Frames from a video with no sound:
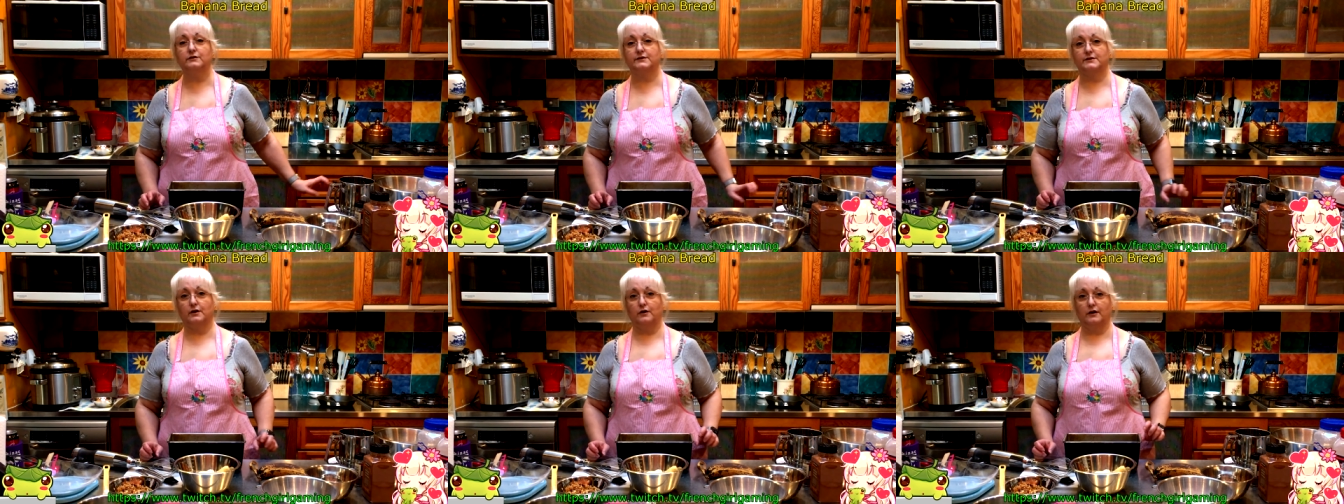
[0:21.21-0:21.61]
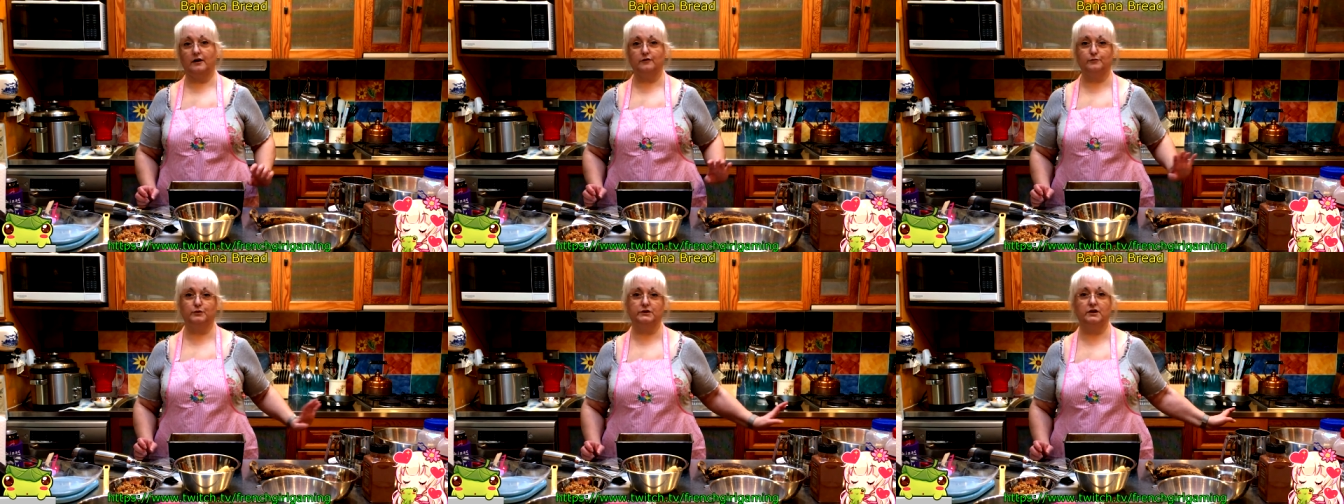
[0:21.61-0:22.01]
So
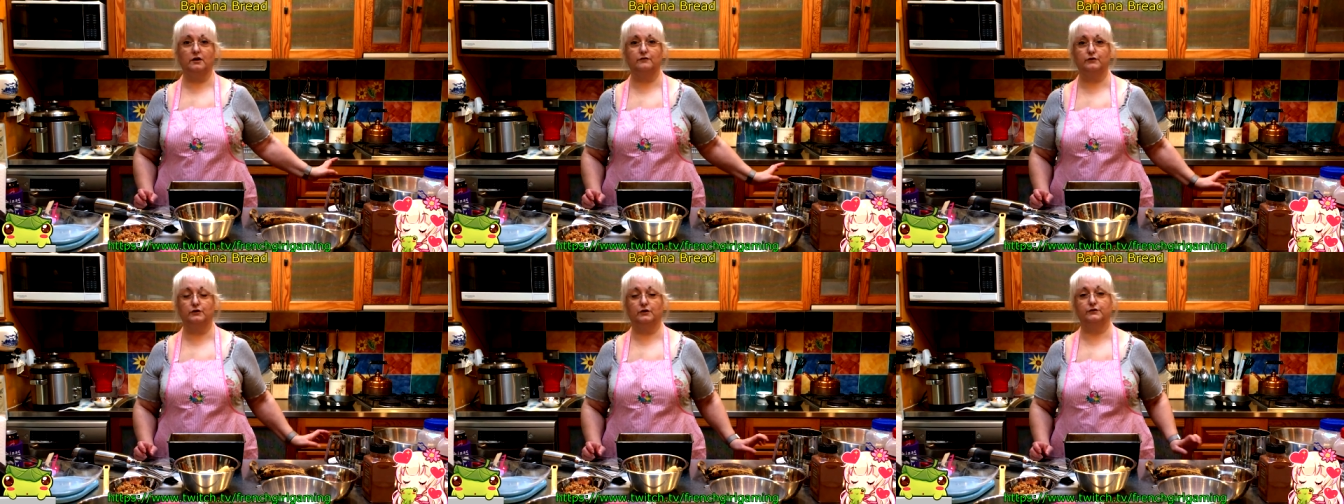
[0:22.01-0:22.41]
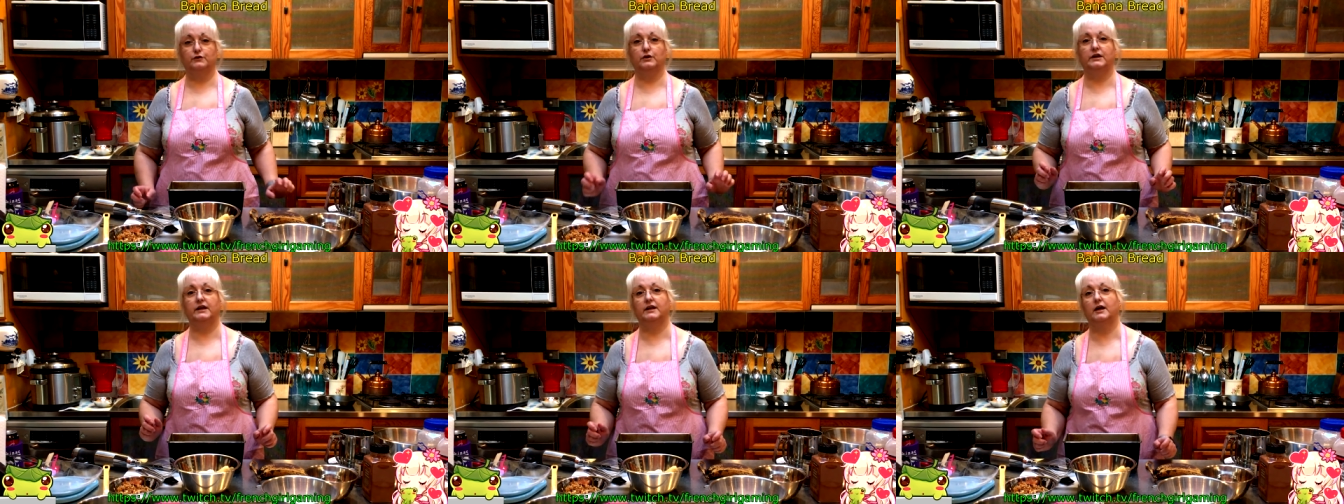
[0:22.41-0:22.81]
I've put the oven on
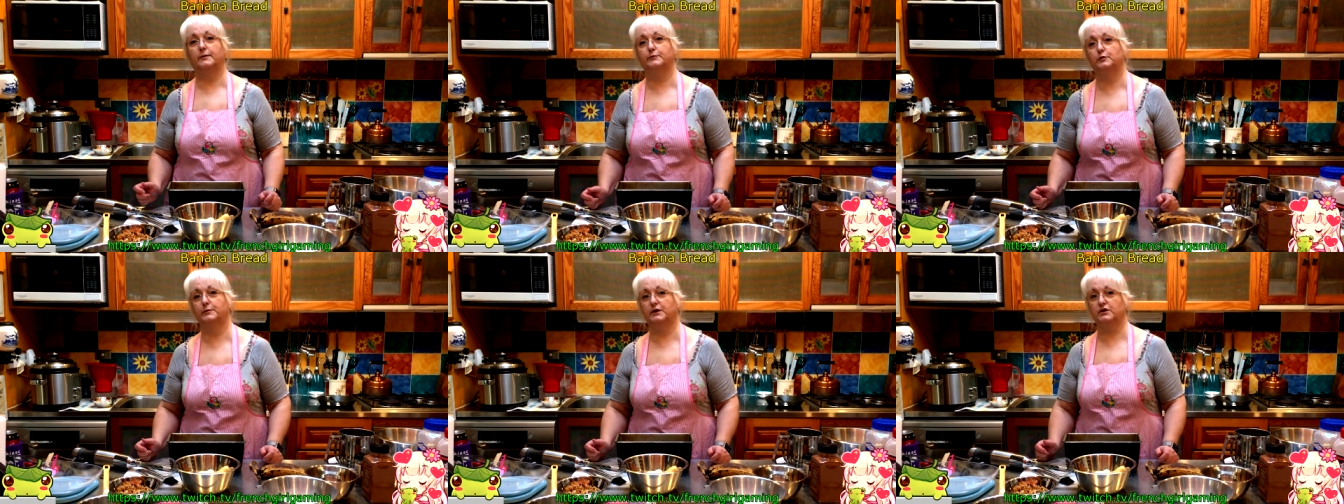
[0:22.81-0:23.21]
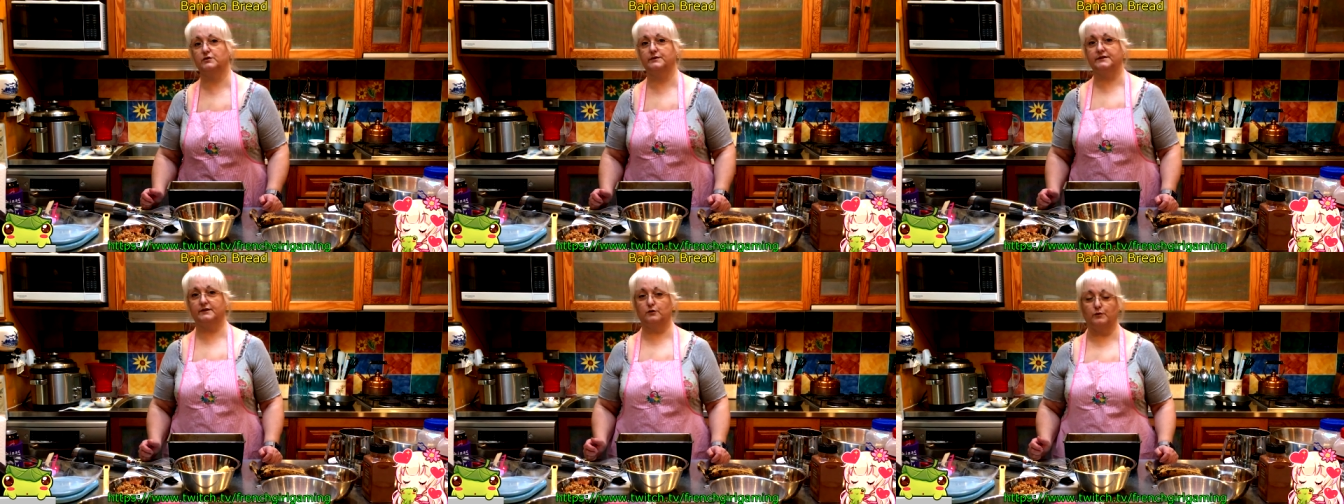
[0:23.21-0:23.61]
to heat up to make sure
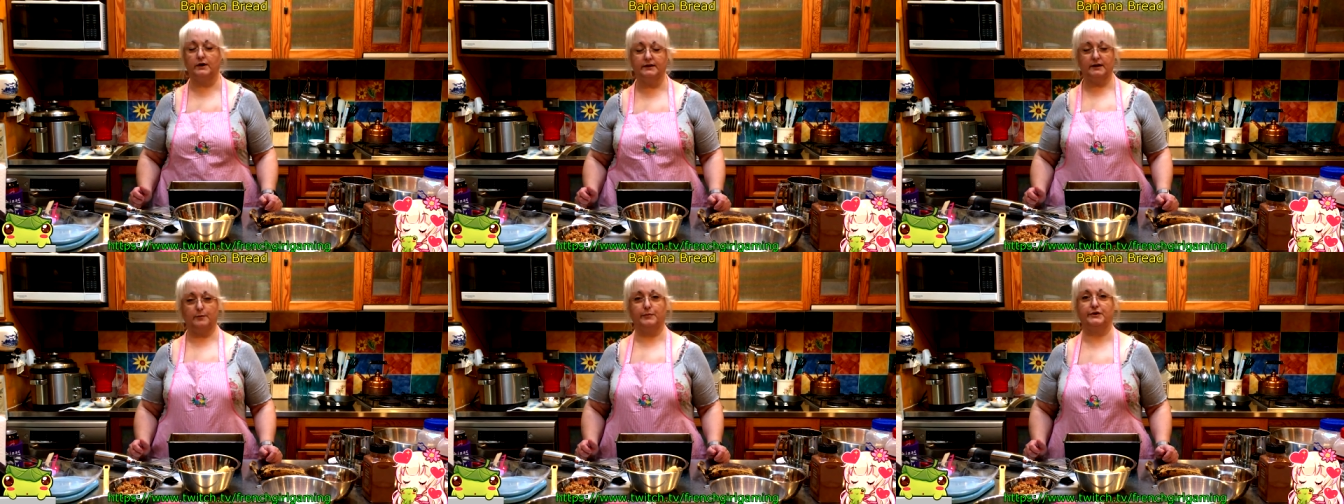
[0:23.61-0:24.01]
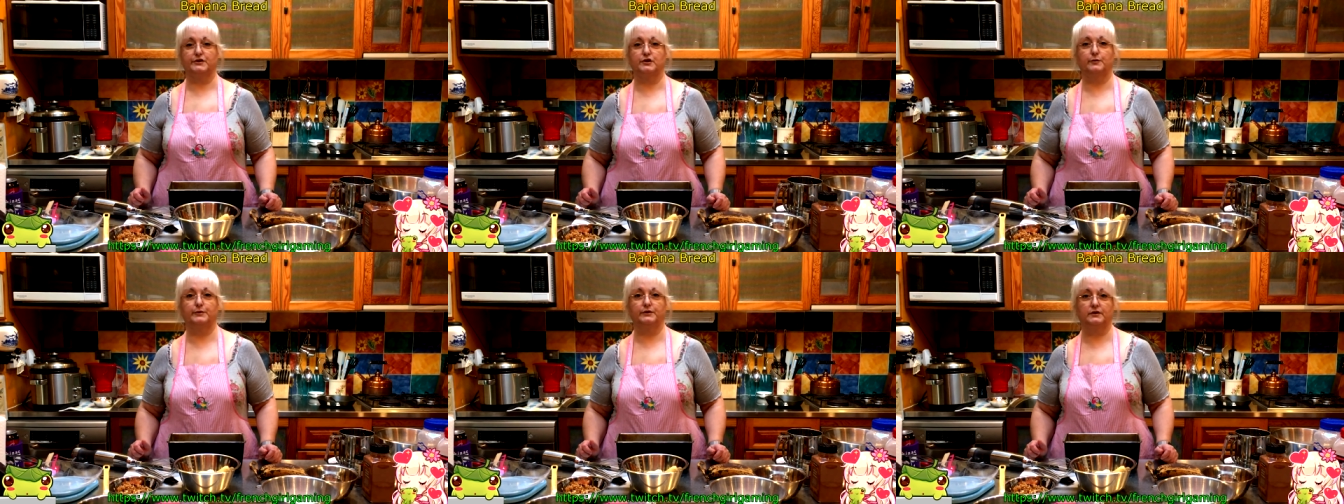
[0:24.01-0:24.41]
it's at the right
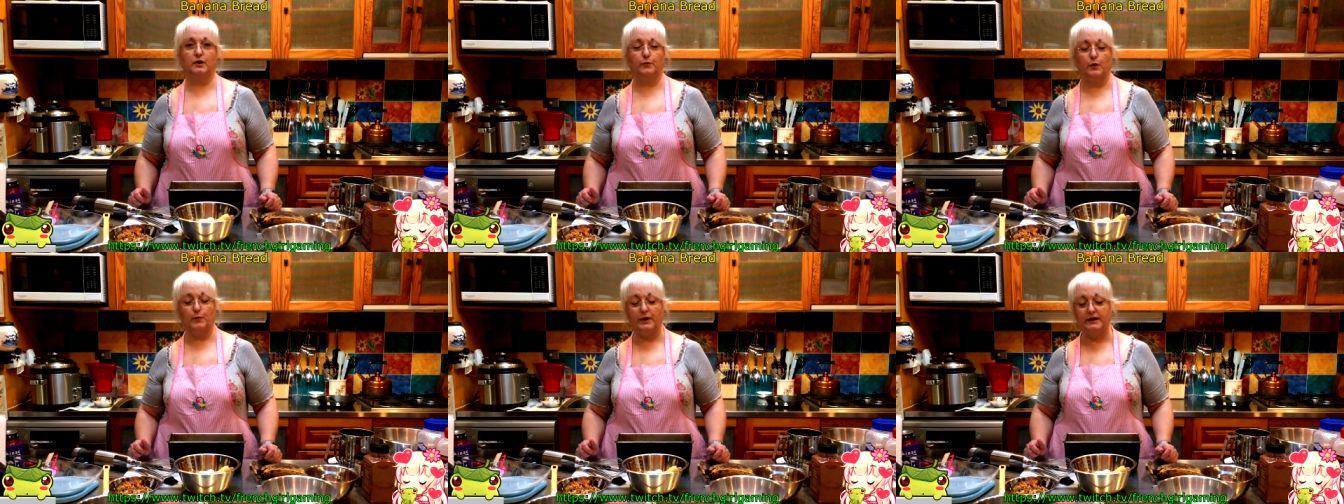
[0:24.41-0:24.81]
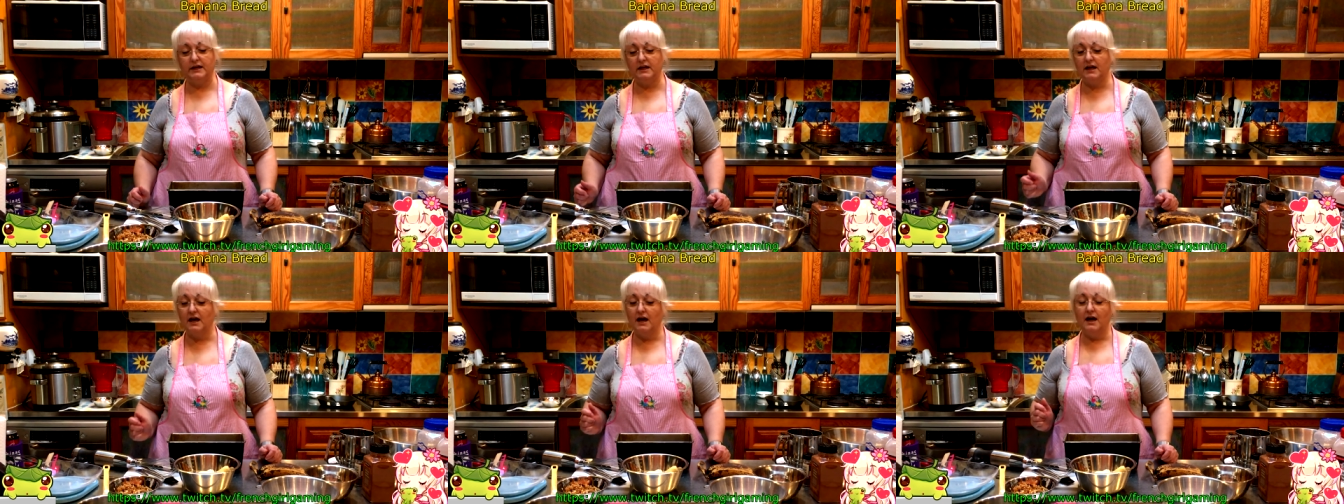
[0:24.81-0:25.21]
temperature by the time we're
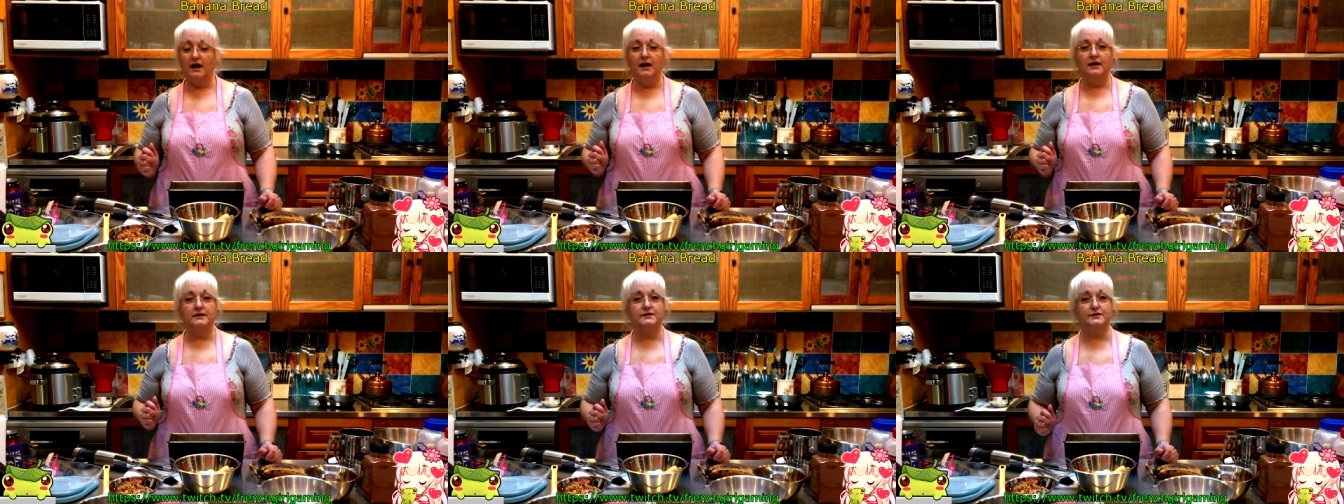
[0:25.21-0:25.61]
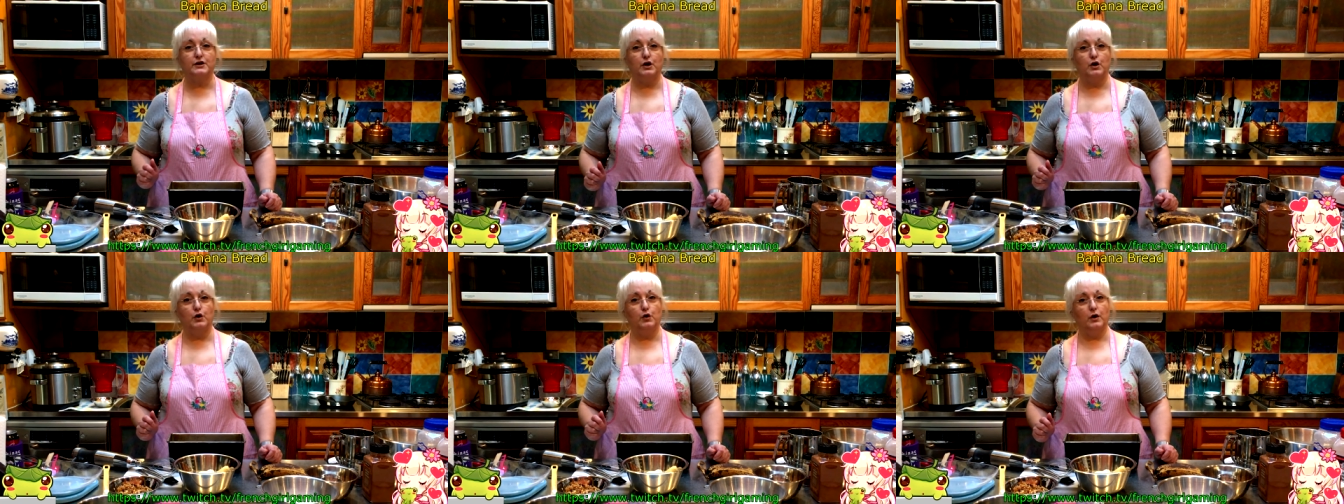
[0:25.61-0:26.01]
ready.
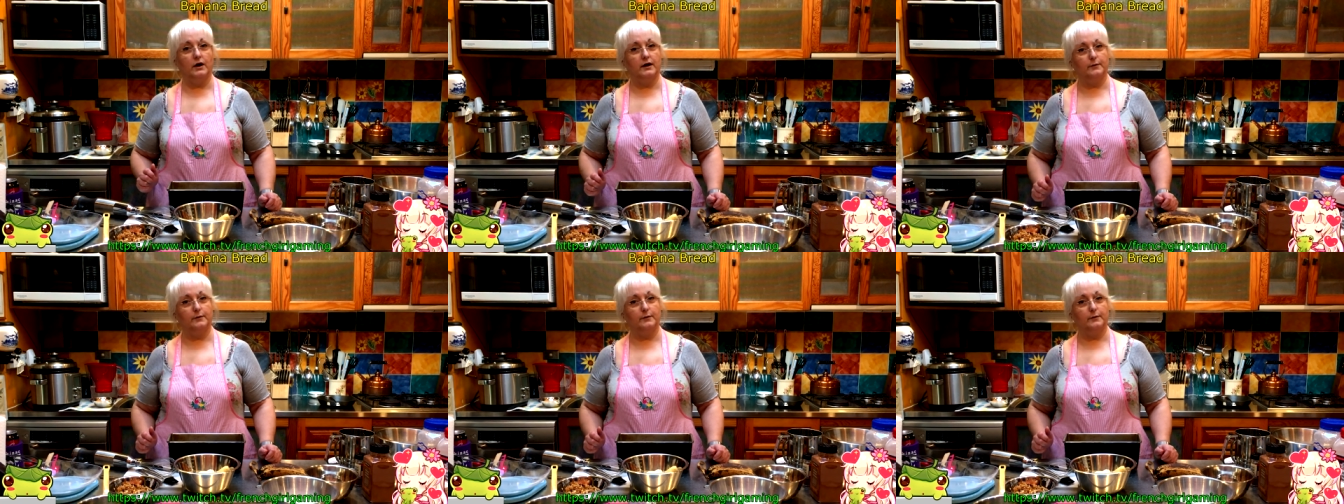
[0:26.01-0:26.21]
So